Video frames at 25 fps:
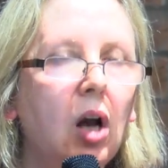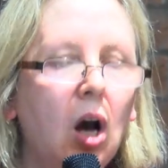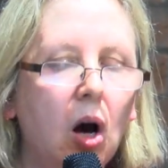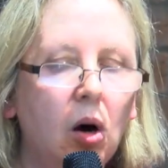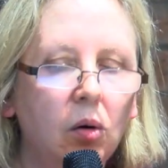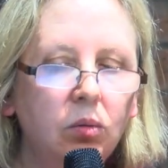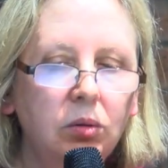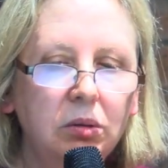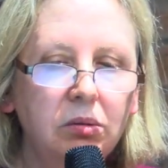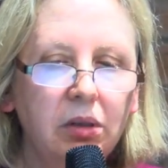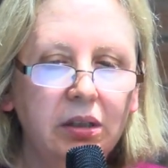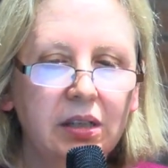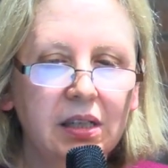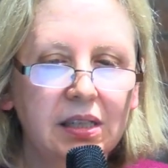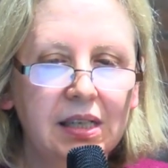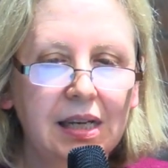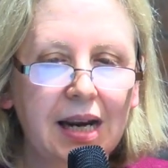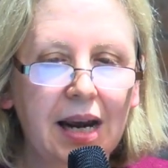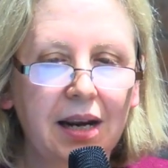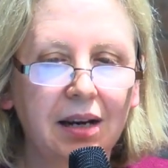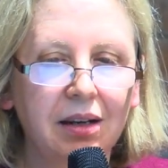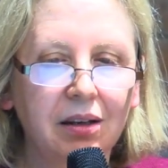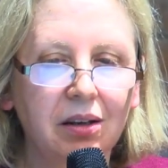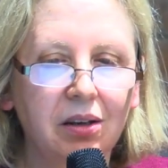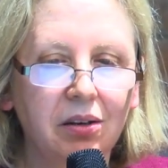
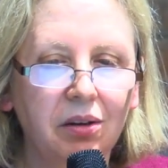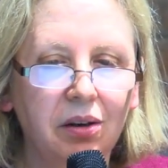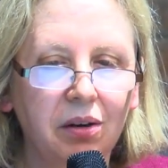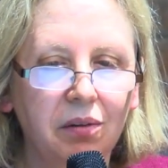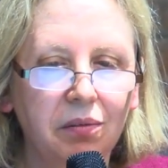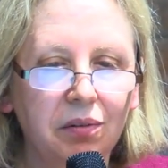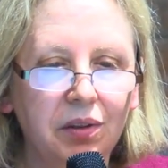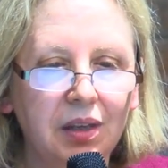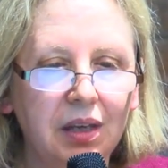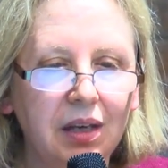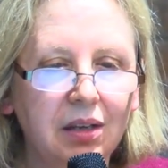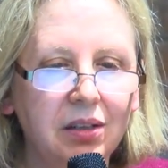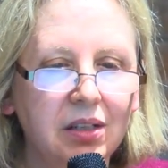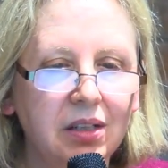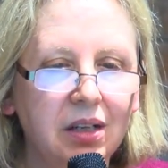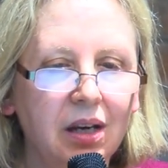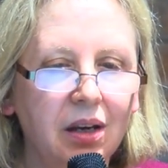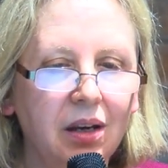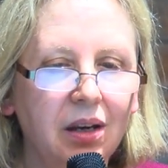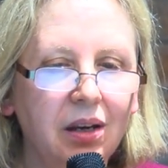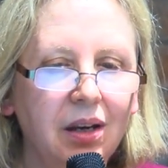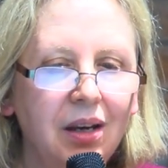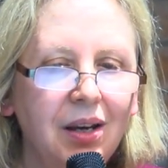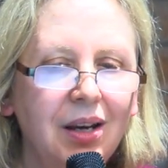cul-de-sac of theatre,